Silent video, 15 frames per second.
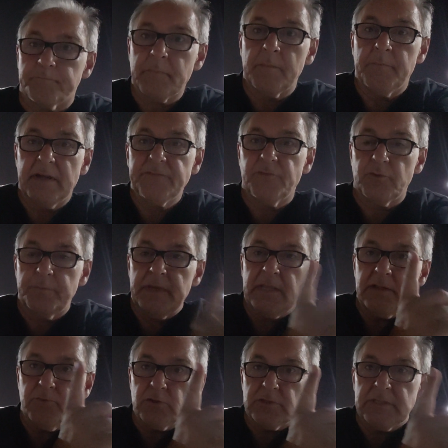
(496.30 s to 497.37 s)
But for me
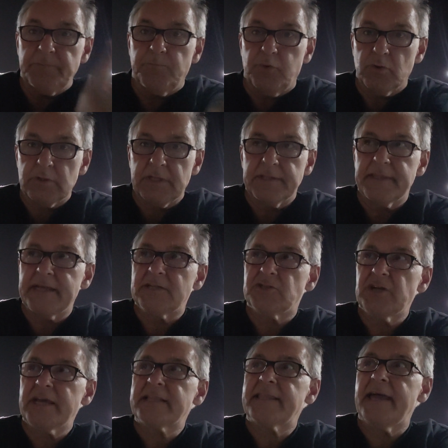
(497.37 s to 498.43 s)
it was important that
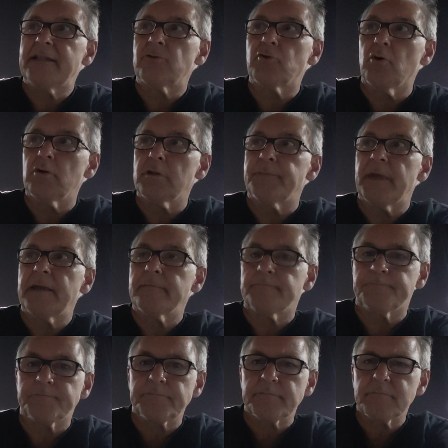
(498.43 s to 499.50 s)
Jack 10 told me
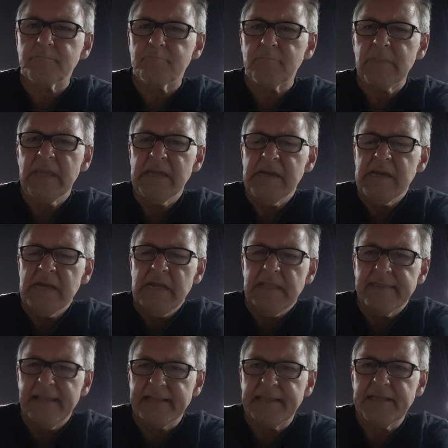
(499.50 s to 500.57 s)

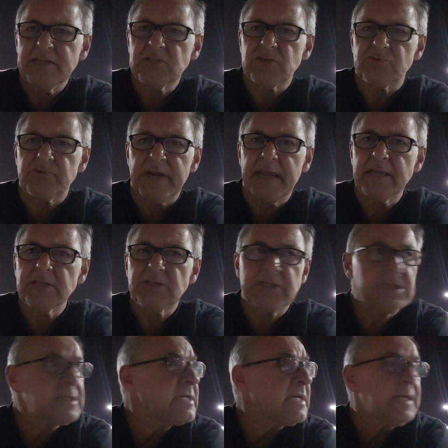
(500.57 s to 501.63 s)
that his raise
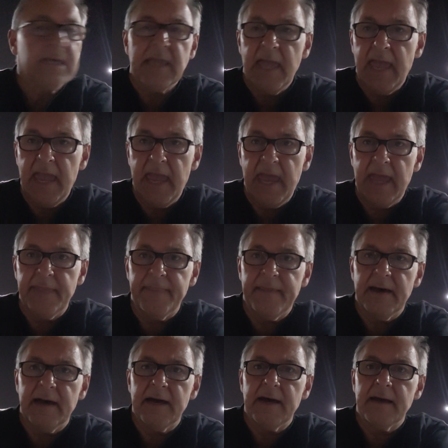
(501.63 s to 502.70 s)
and
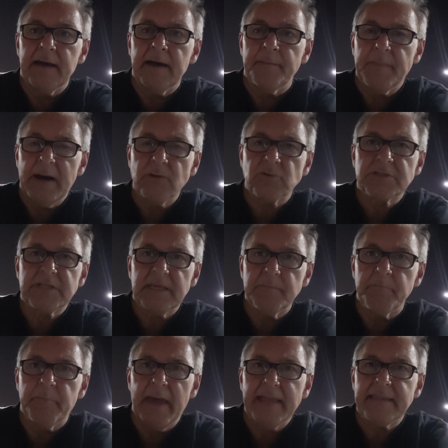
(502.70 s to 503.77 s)
the amounts he
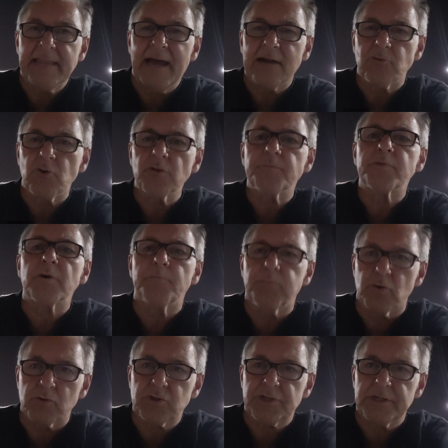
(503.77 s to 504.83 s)
bet are not
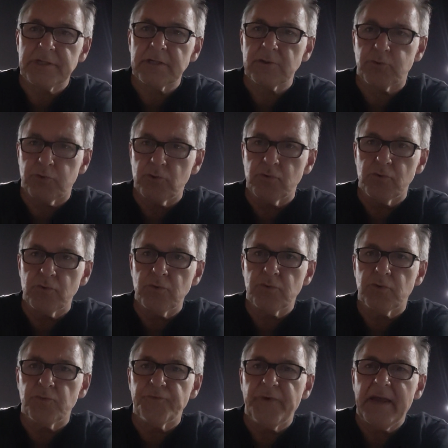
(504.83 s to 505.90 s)
proportional to
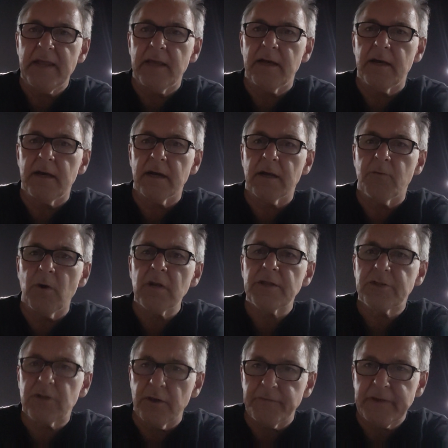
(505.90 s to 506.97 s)

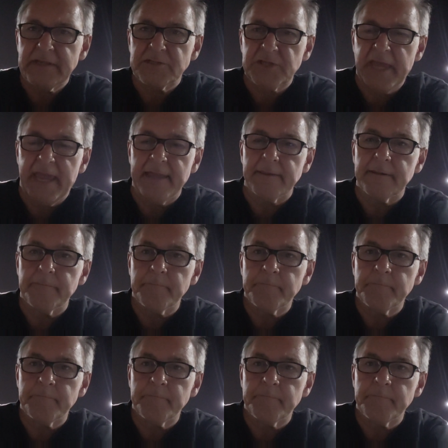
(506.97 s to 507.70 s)
quality of his hand.